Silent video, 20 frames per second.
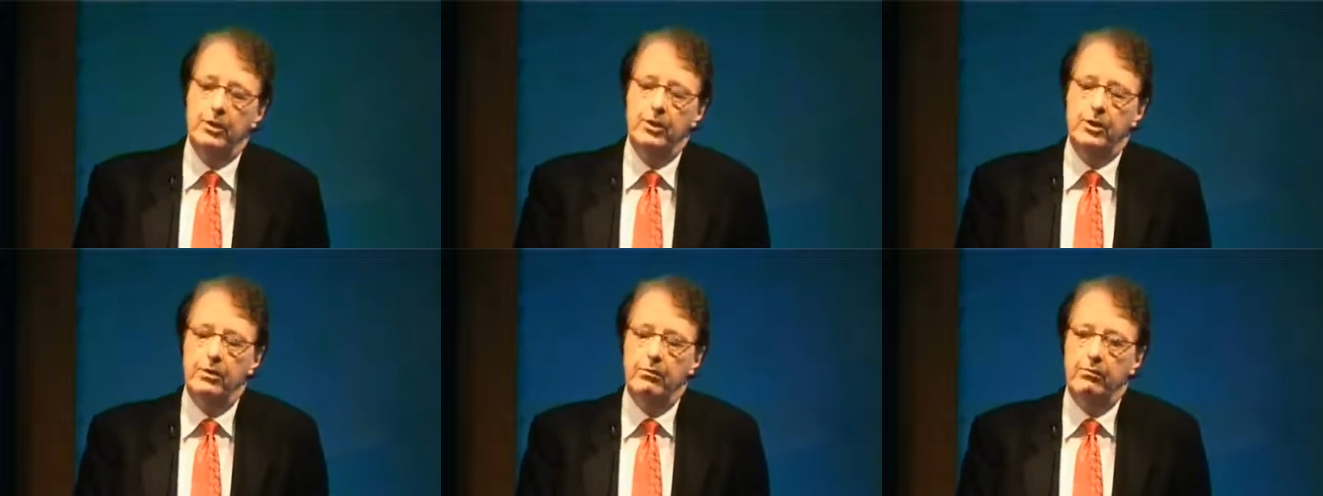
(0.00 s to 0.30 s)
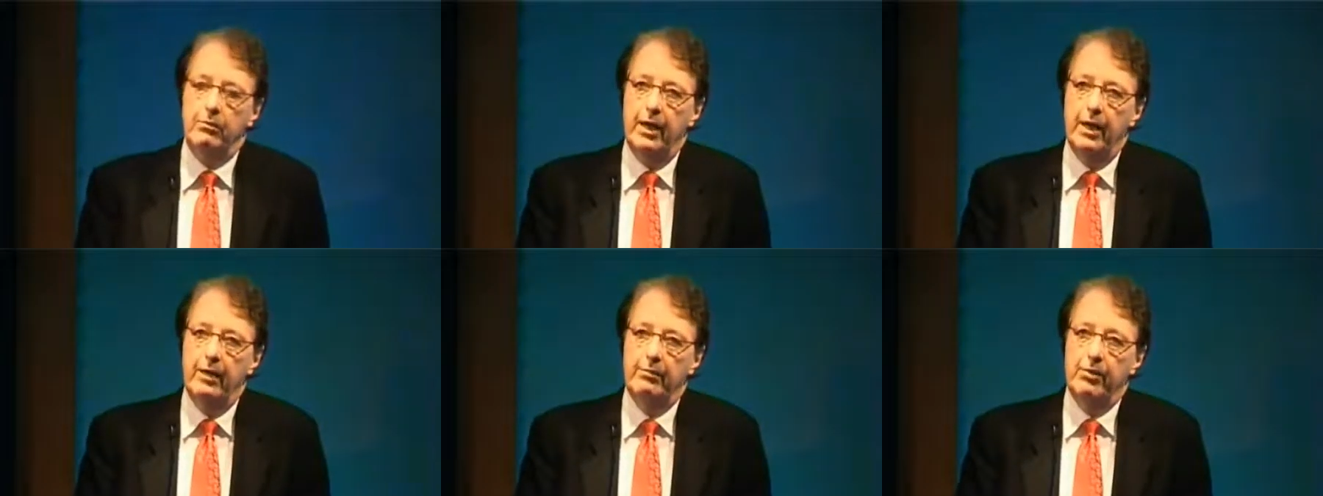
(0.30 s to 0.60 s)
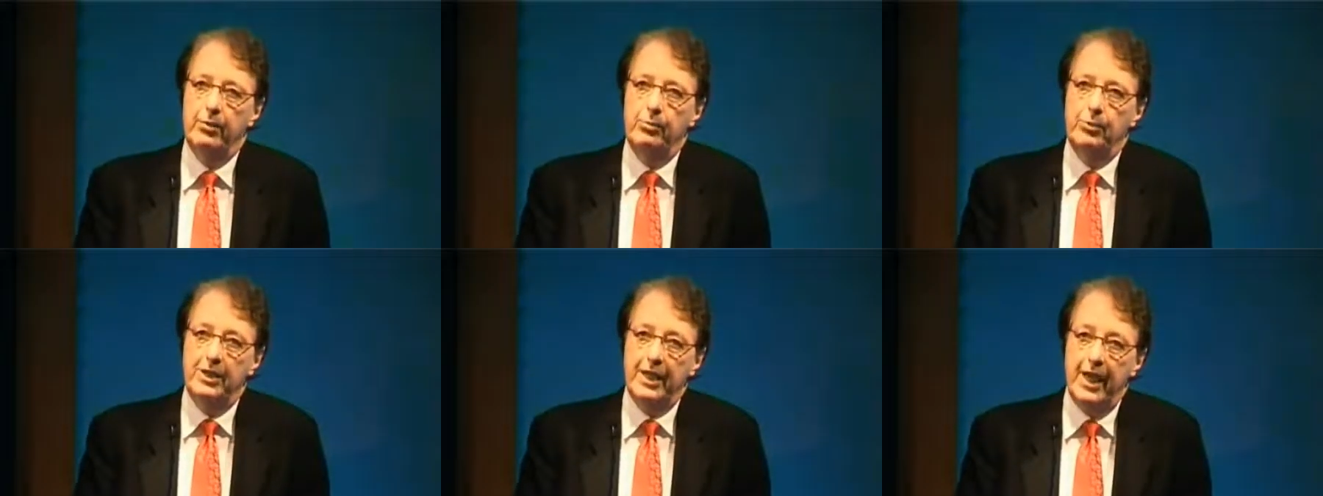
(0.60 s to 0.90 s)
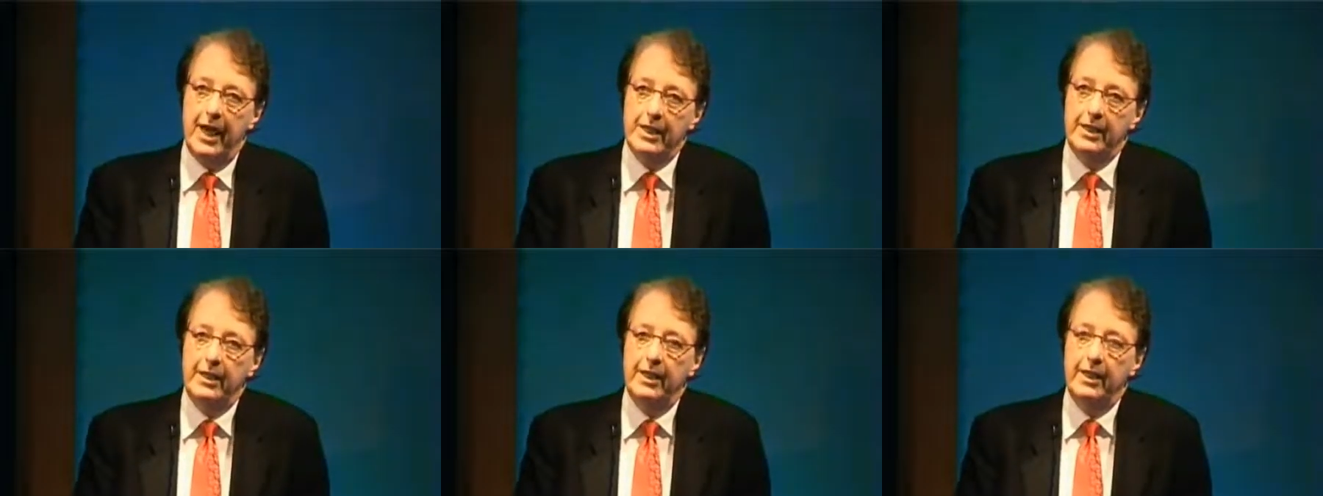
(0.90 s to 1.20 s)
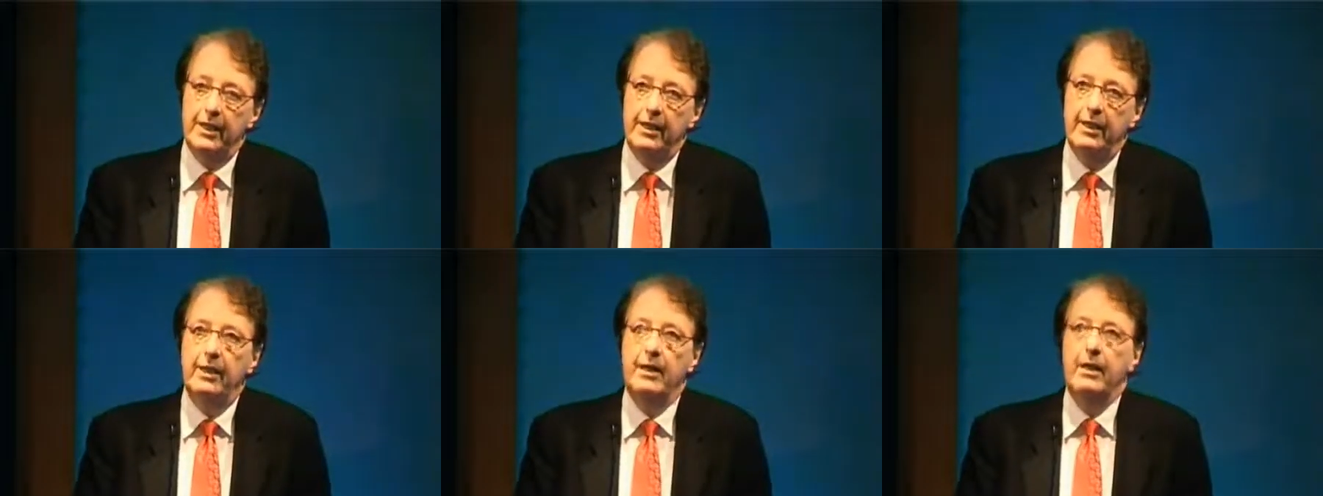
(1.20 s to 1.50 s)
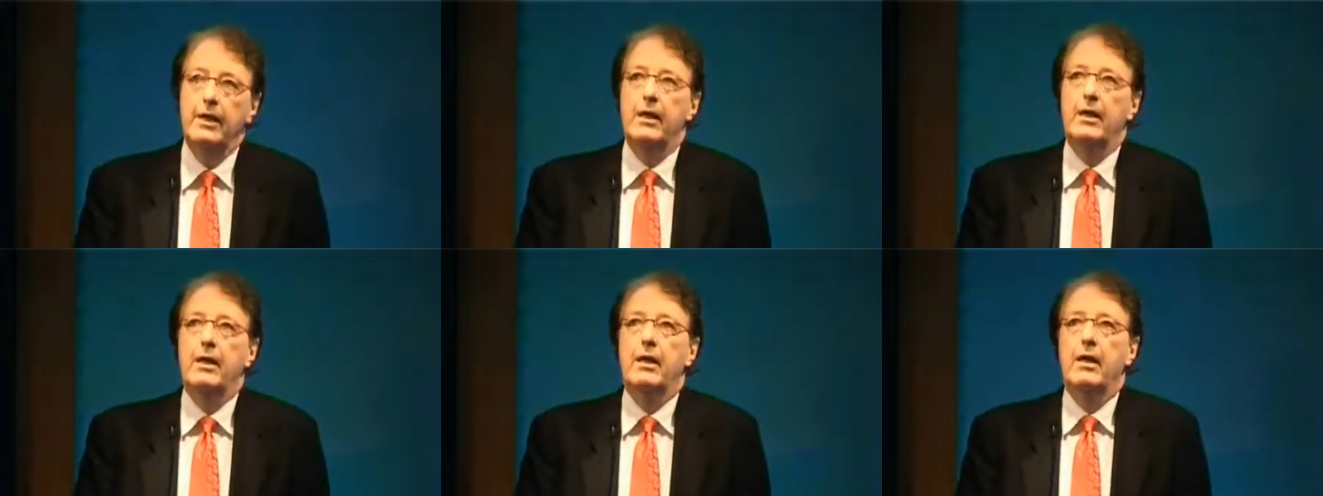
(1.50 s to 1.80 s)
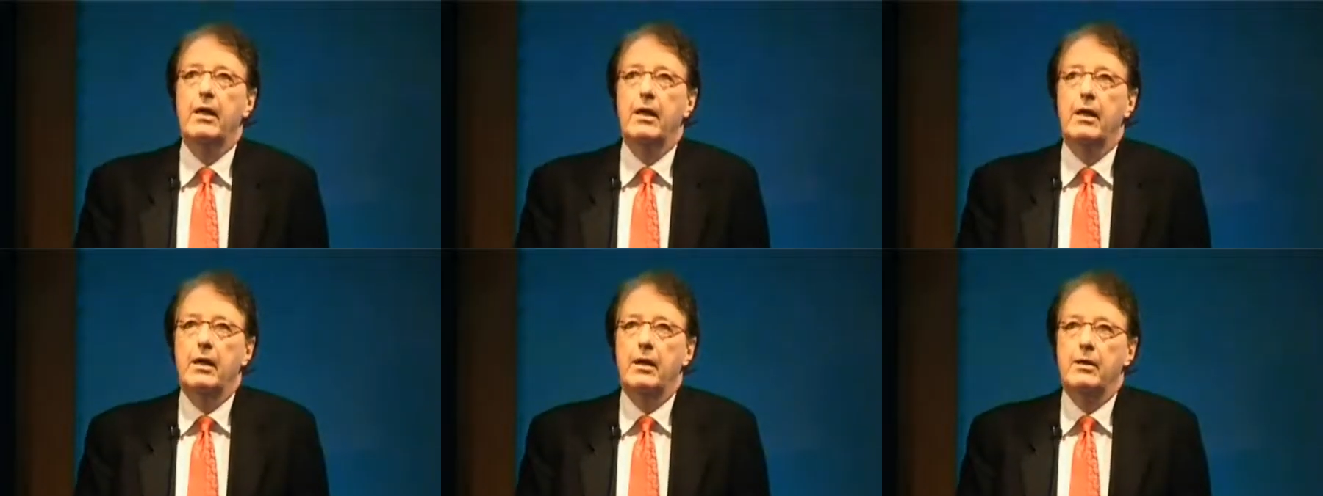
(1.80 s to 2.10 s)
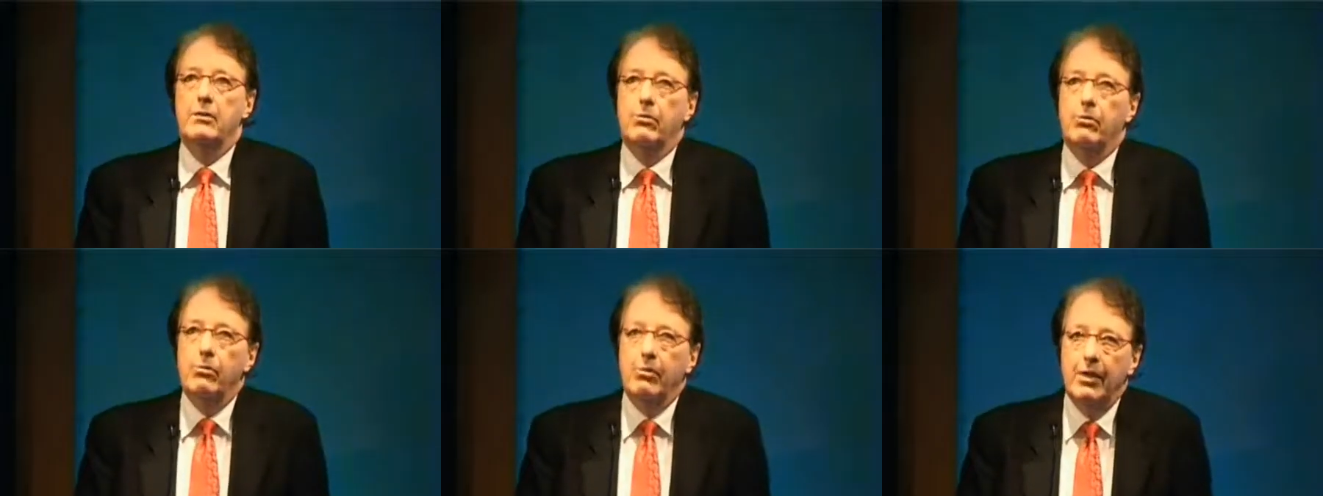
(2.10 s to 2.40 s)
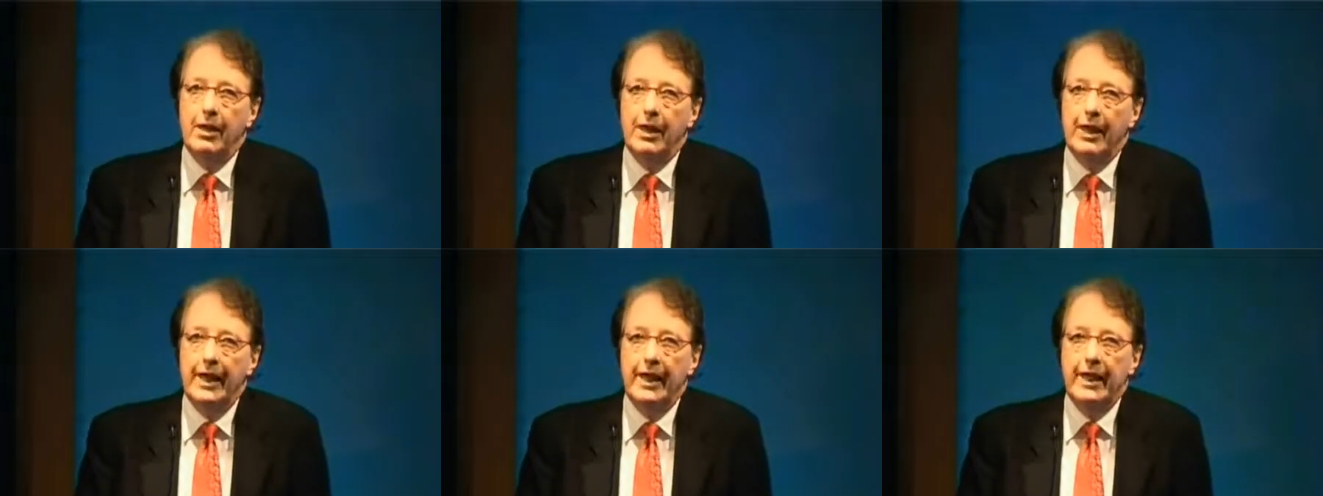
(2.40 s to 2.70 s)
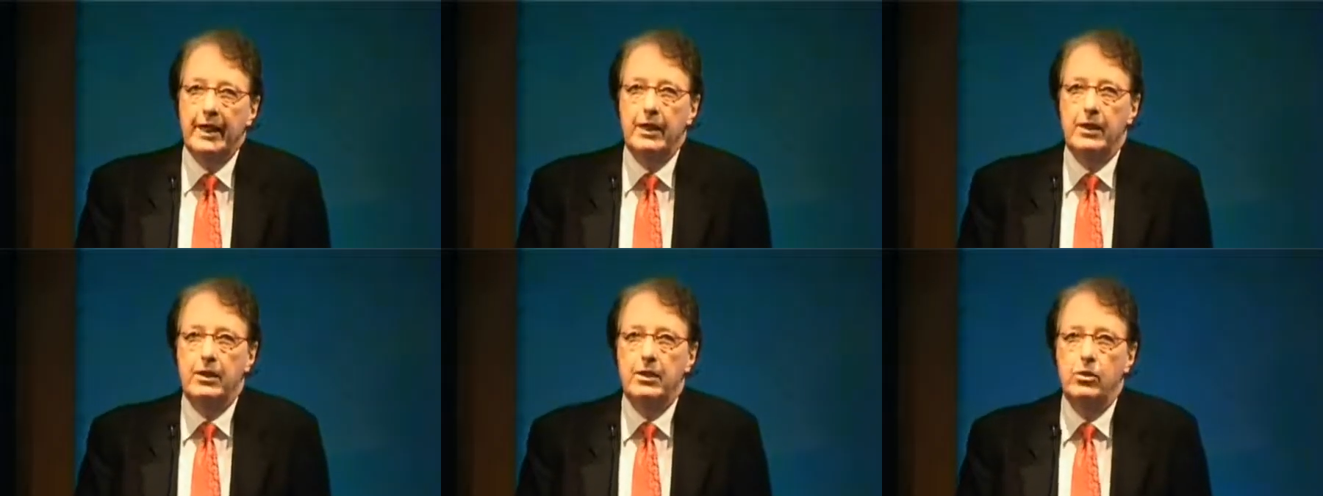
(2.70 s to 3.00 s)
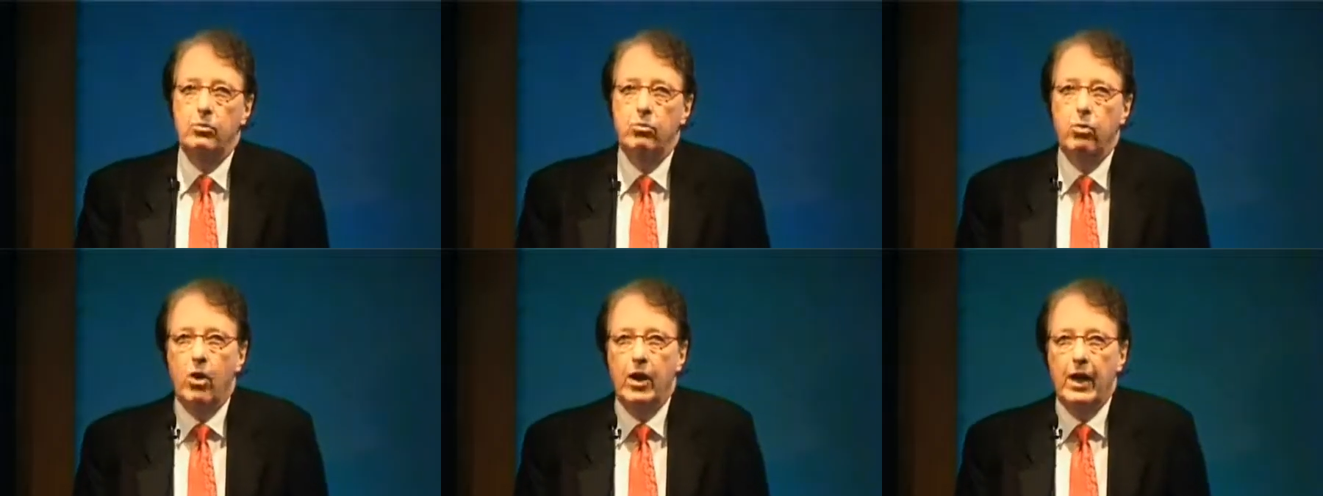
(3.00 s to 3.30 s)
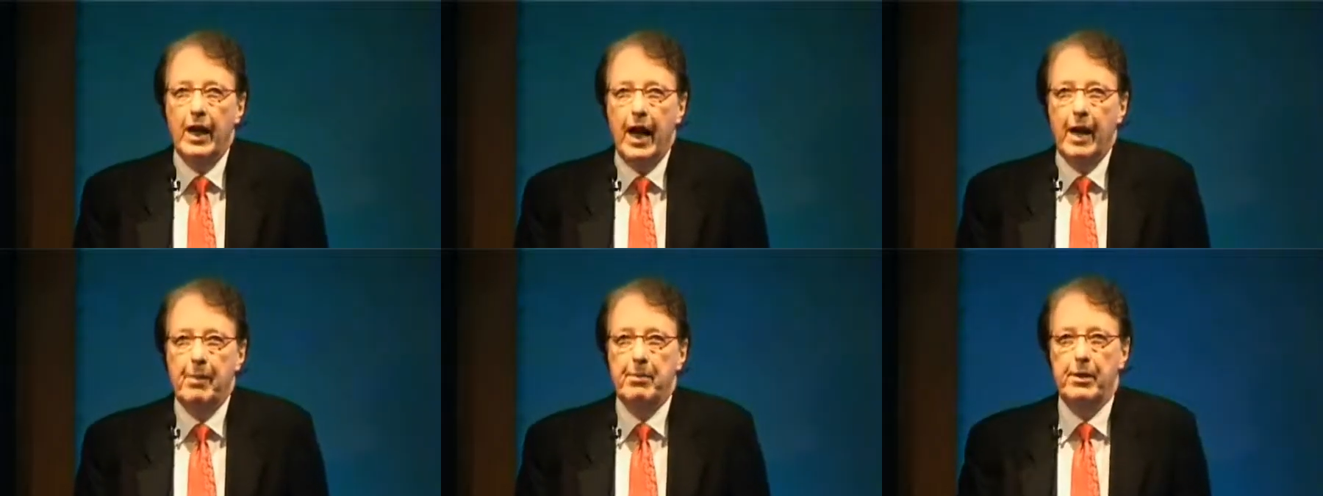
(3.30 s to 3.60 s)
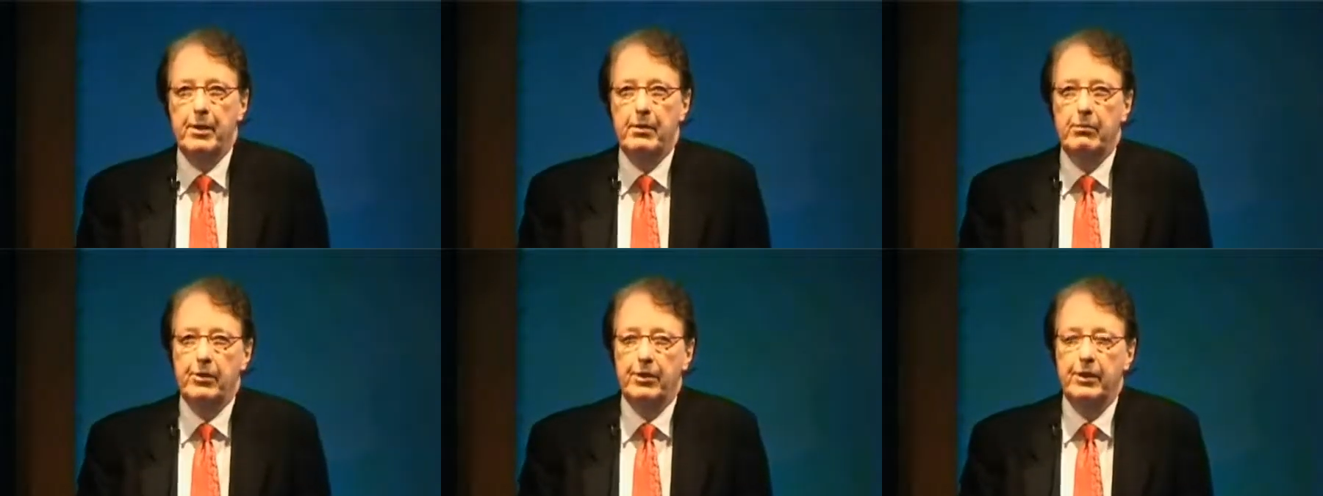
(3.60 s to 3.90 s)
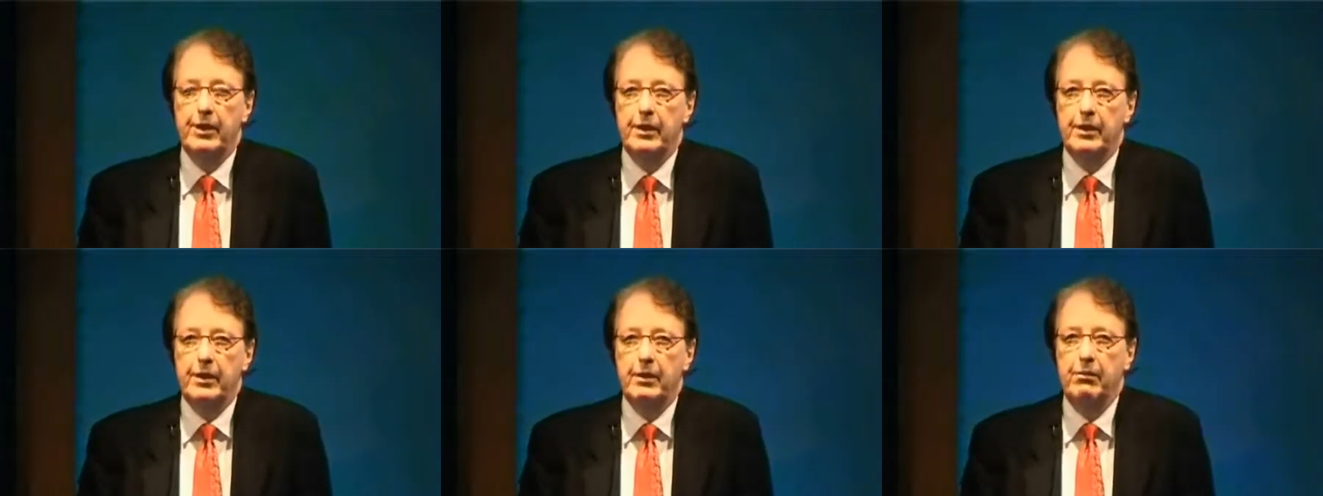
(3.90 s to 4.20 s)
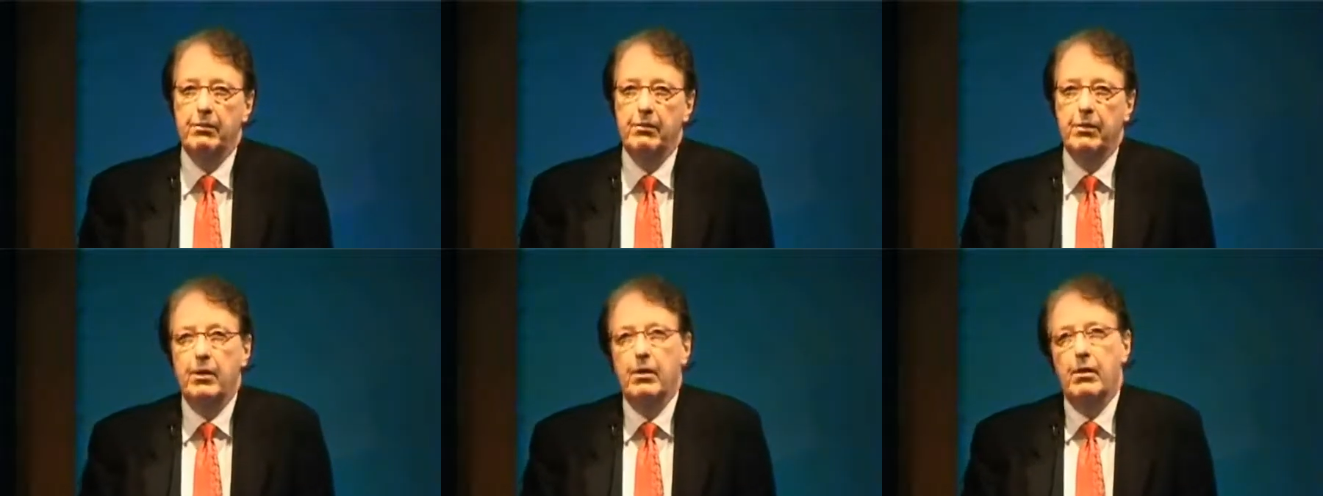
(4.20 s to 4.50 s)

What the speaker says: on survival was actually related to what happened within the